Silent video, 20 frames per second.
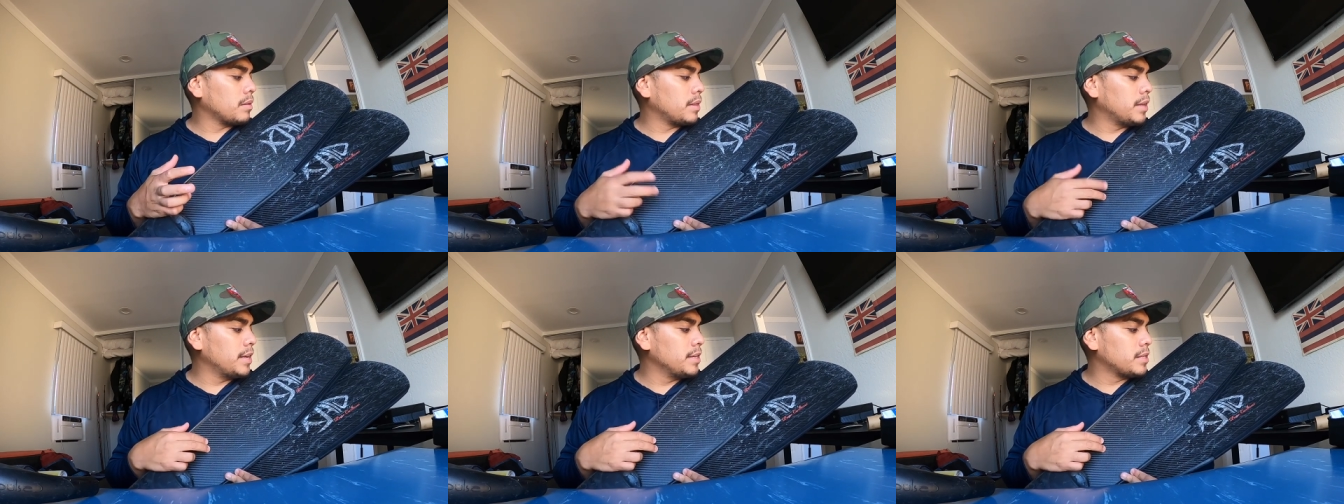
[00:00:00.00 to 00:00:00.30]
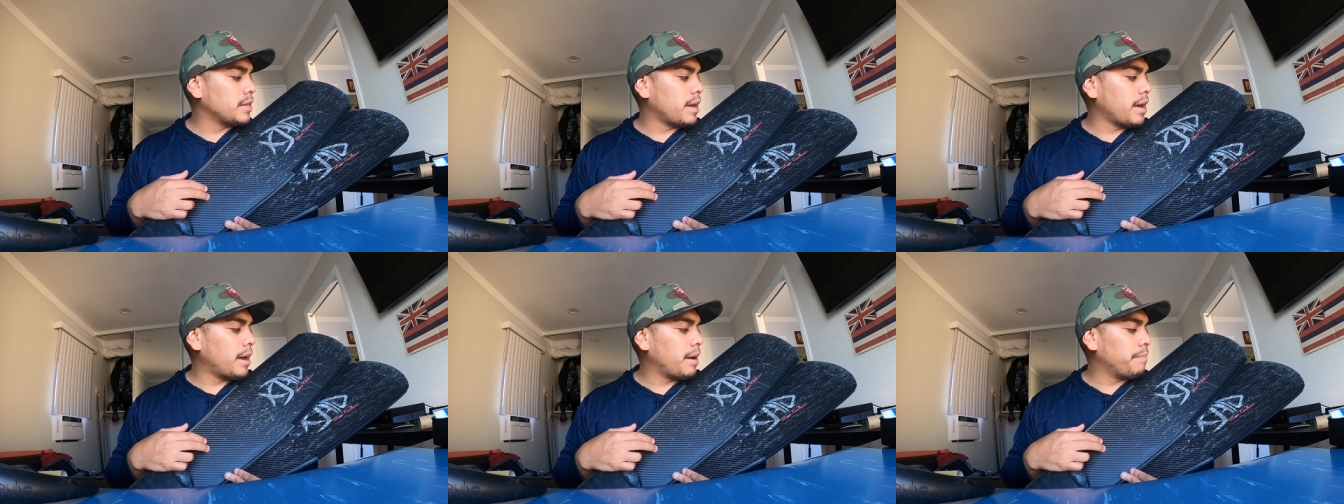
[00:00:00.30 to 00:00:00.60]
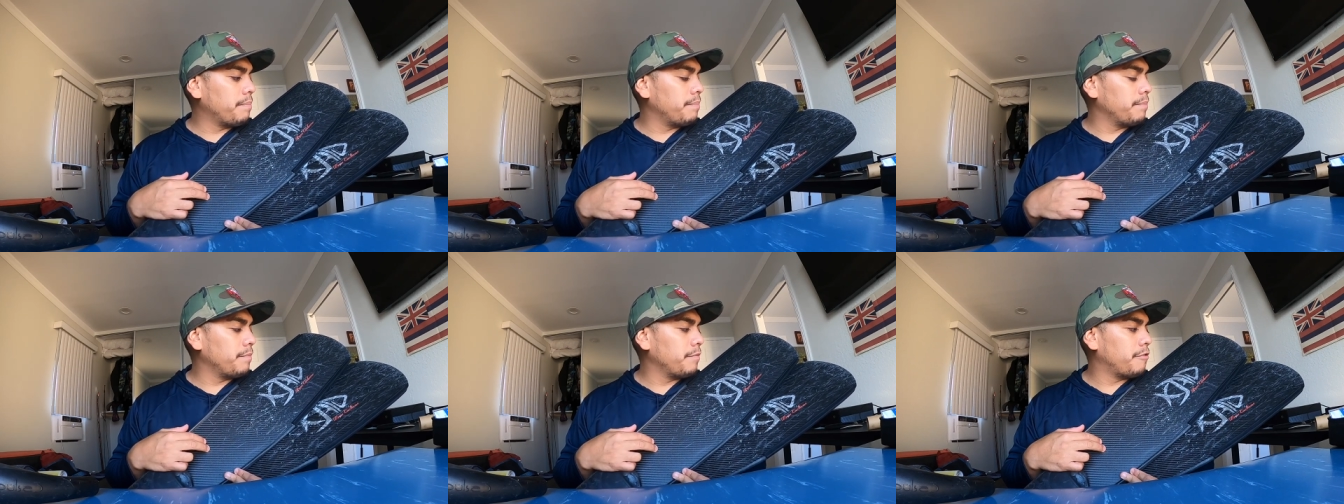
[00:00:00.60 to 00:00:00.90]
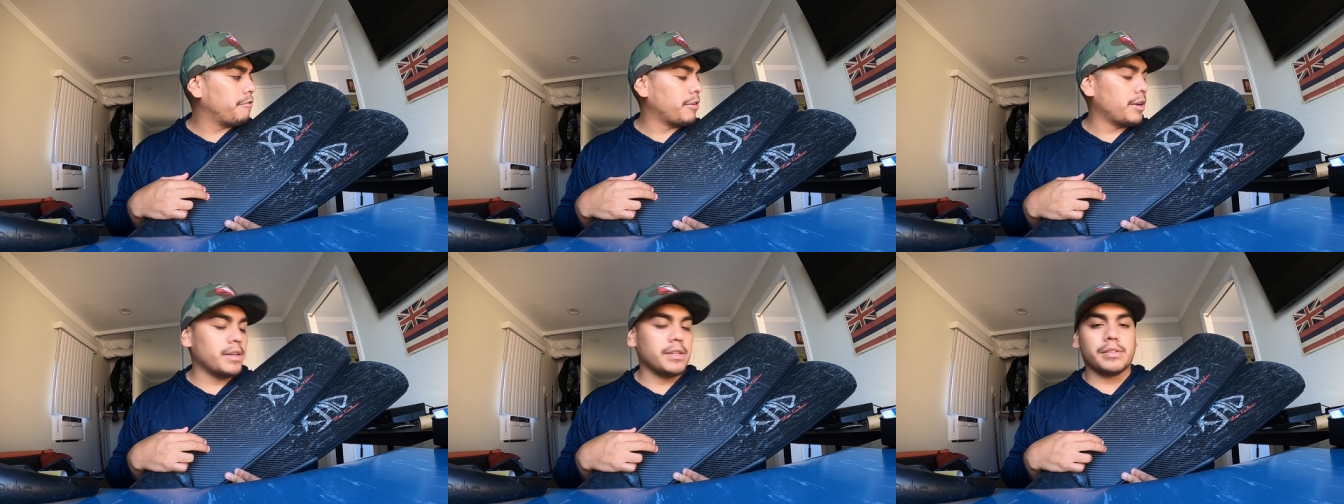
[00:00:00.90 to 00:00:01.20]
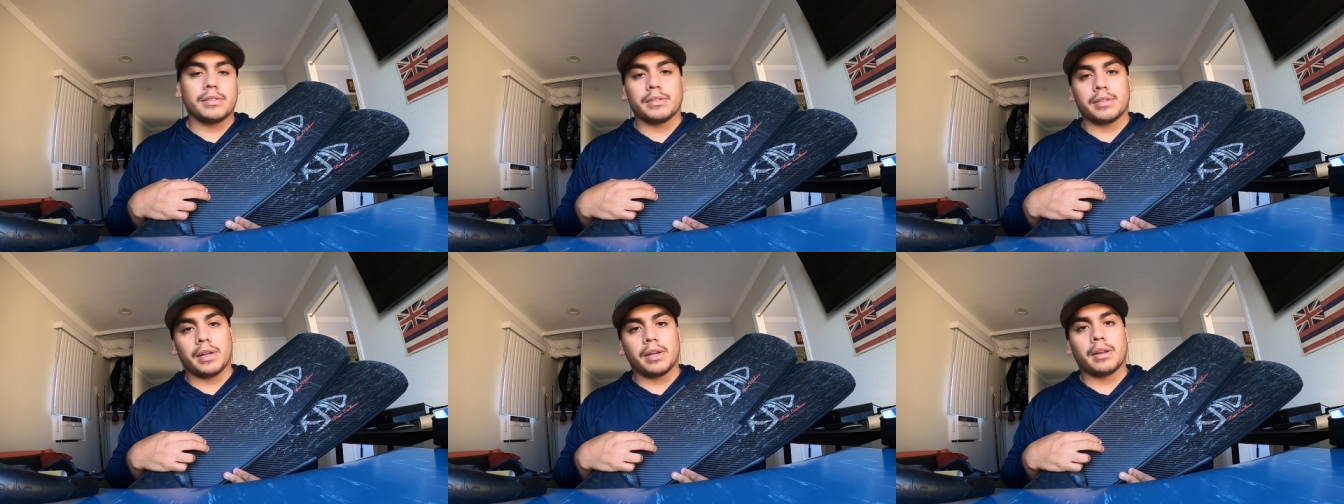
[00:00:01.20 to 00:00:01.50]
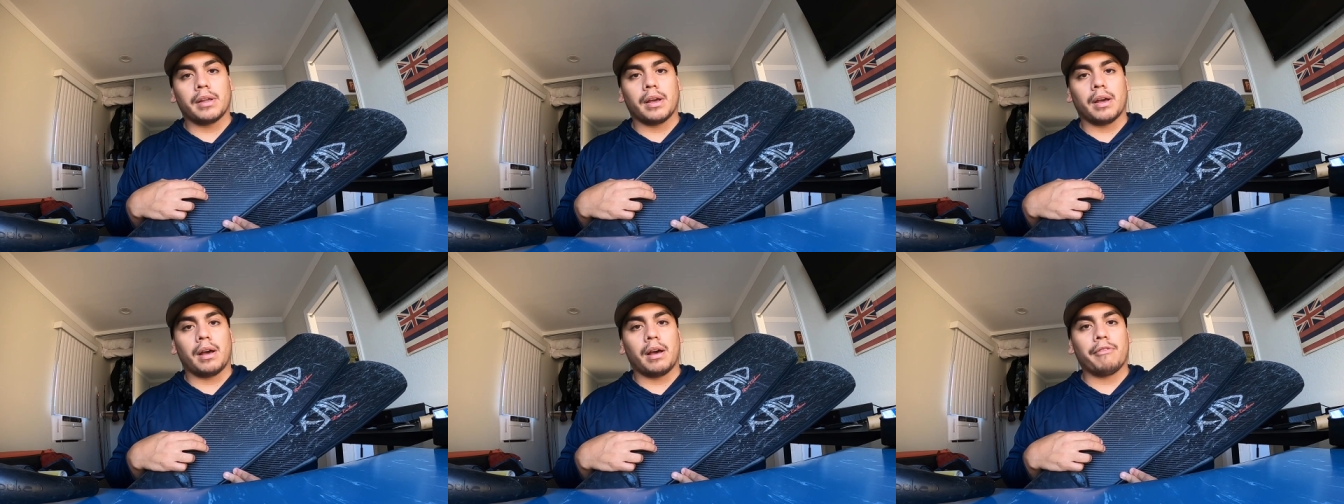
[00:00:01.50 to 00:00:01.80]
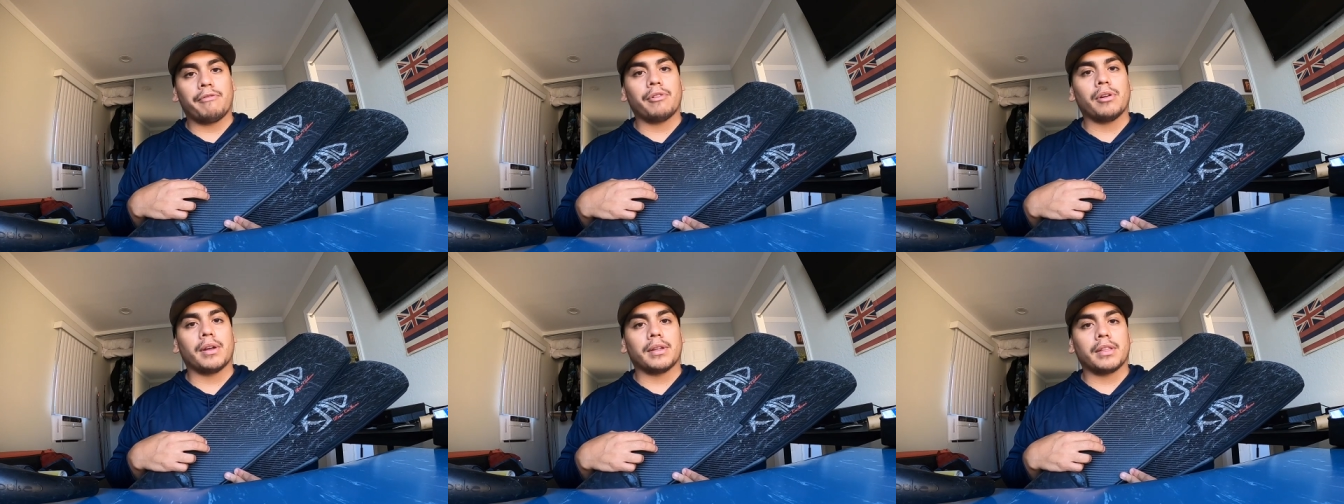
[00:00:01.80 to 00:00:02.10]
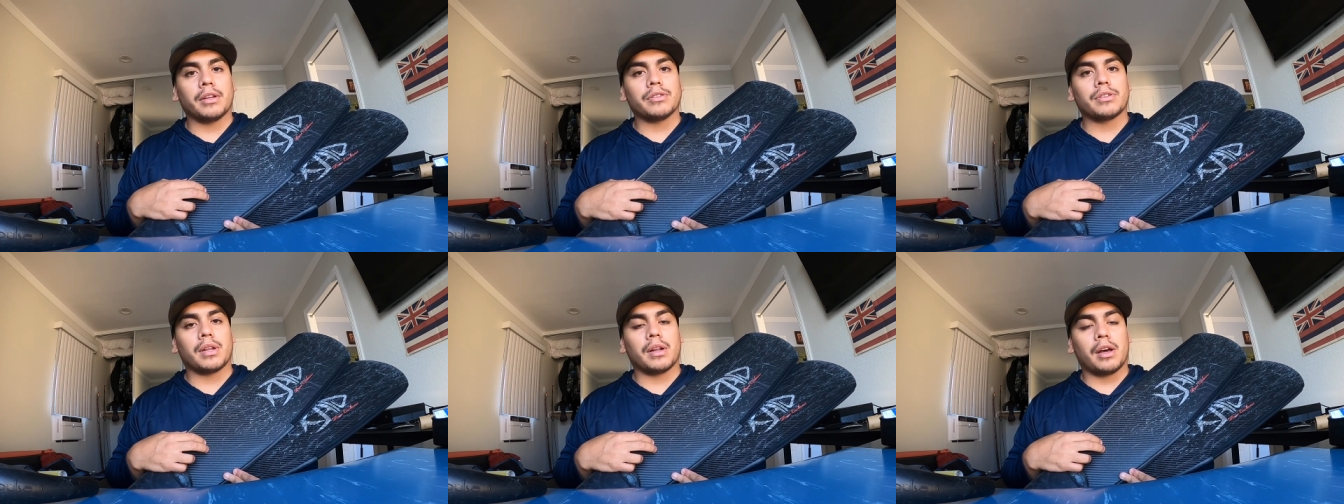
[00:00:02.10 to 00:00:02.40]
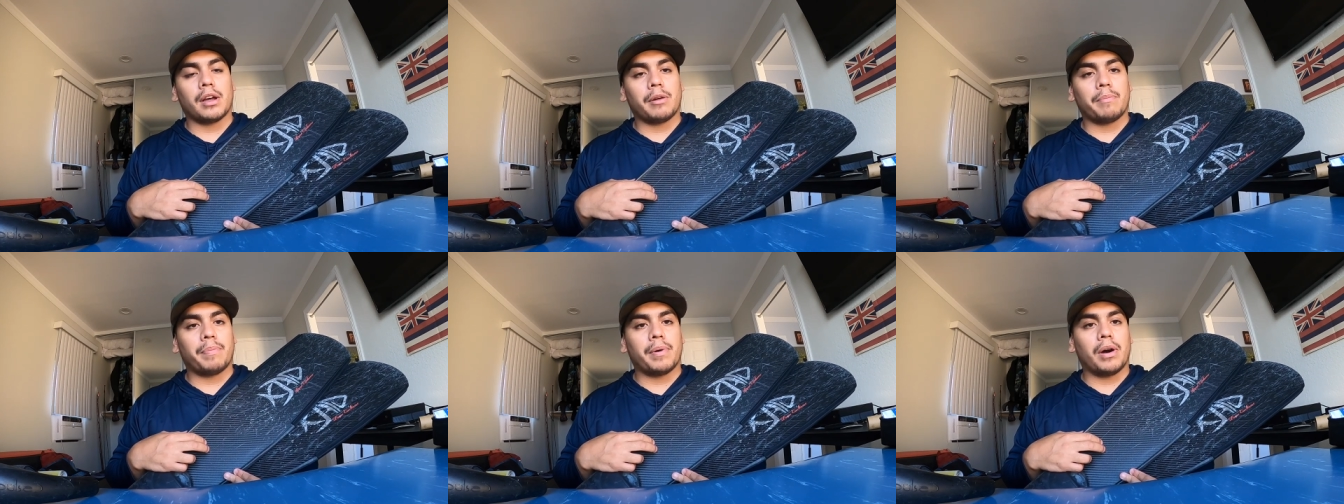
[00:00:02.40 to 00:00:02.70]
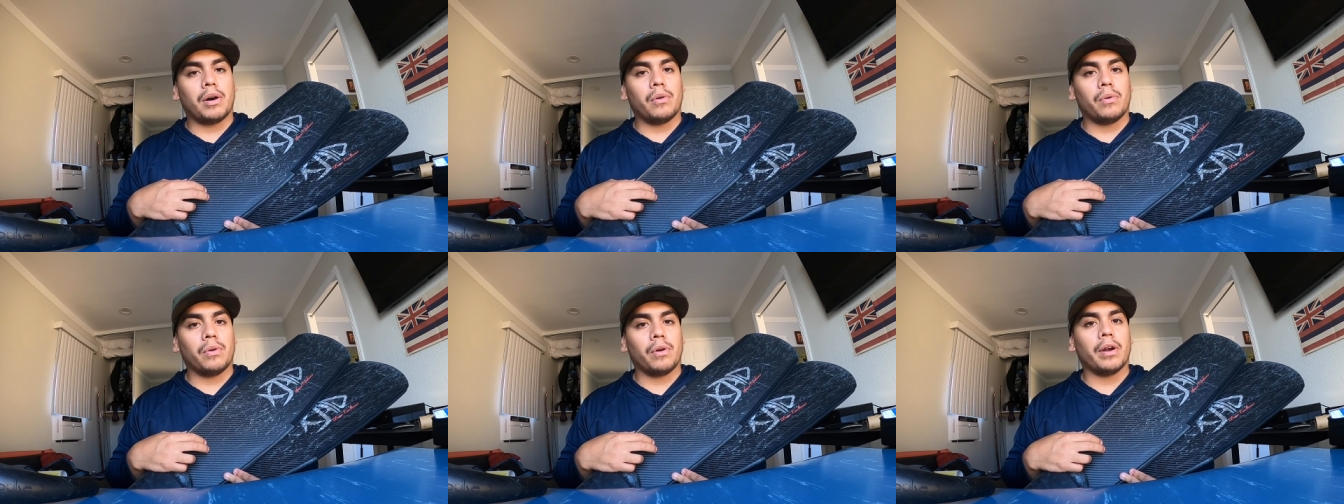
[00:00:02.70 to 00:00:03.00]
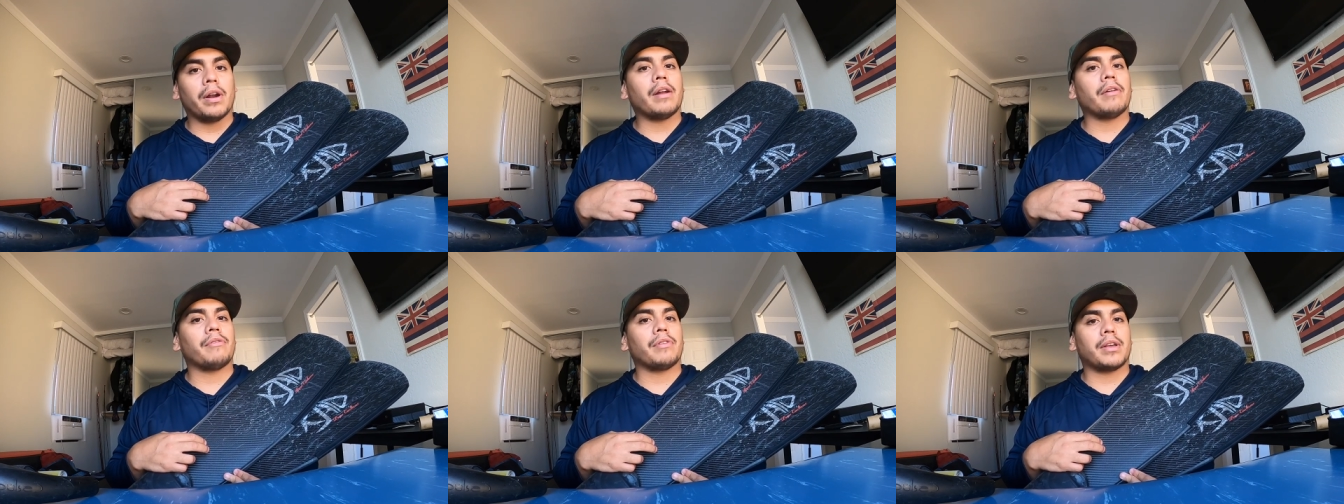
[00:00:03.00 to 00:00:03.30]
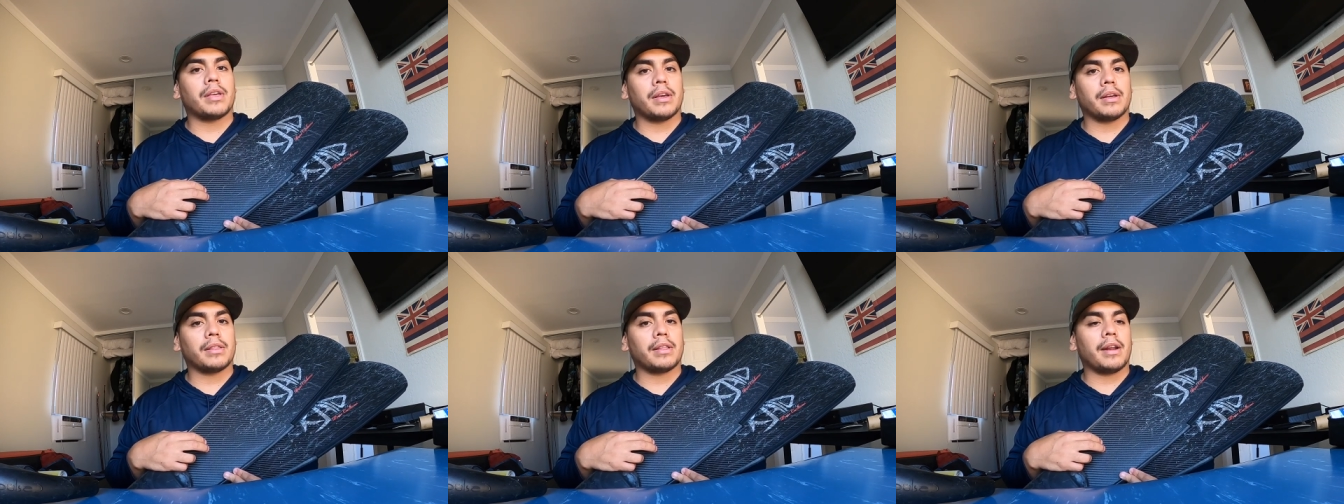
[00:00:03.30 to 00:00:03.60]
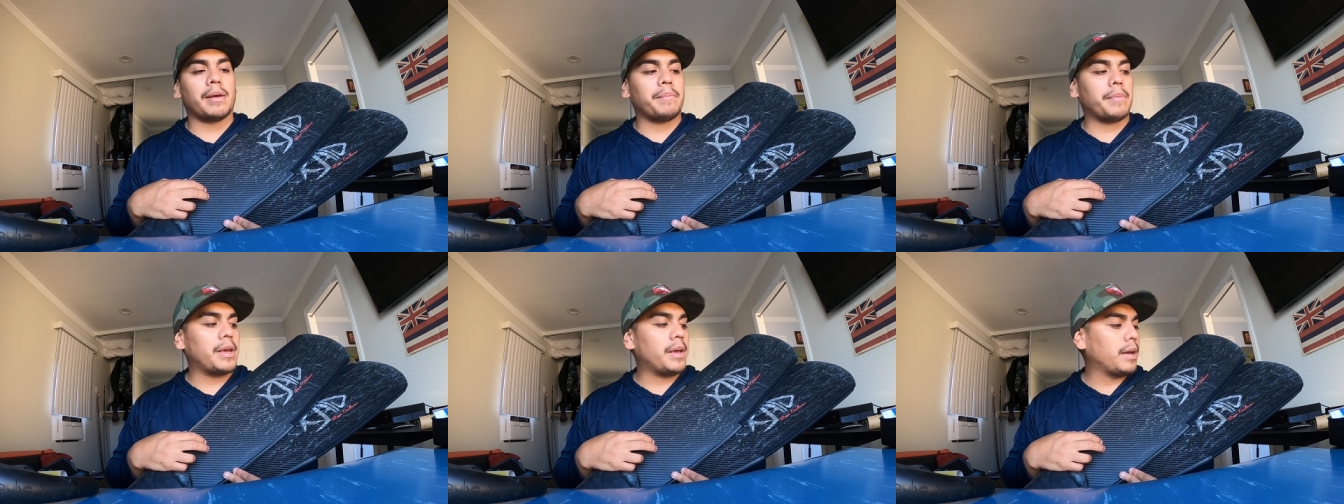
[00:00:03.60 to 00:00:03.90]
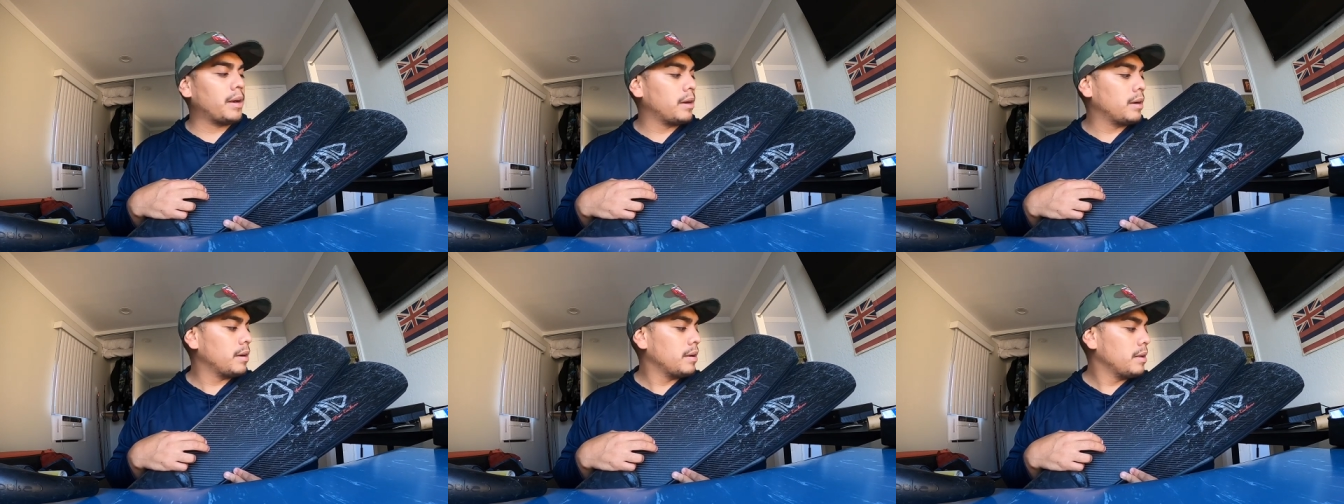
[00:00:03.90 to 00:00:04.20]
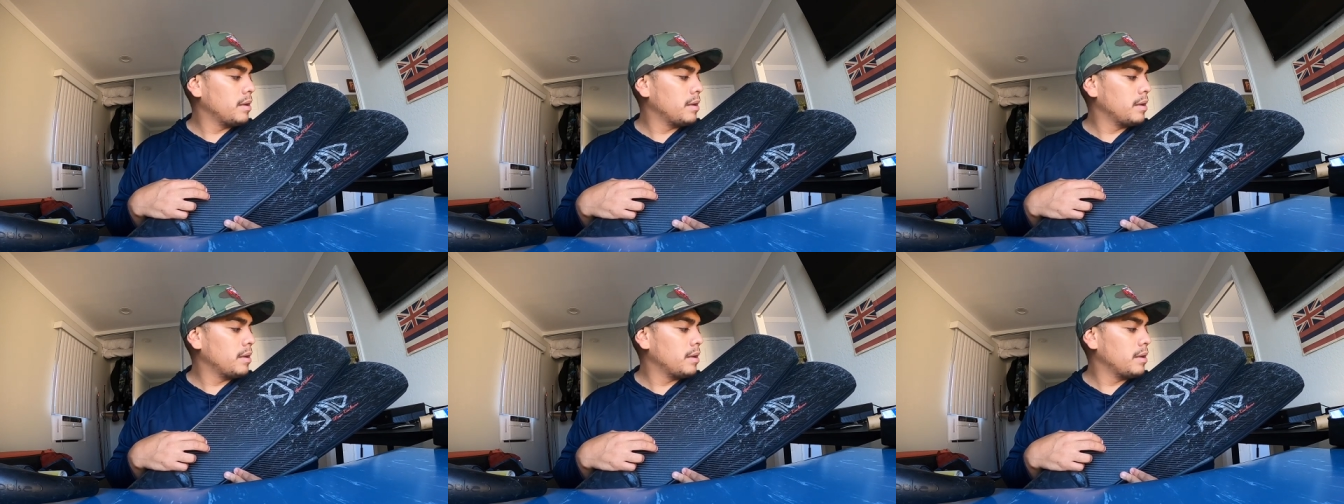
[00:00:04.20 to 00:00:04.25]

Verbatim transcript: these Kap fins that yeah, I feel like there's a lot of power in every kick that I make.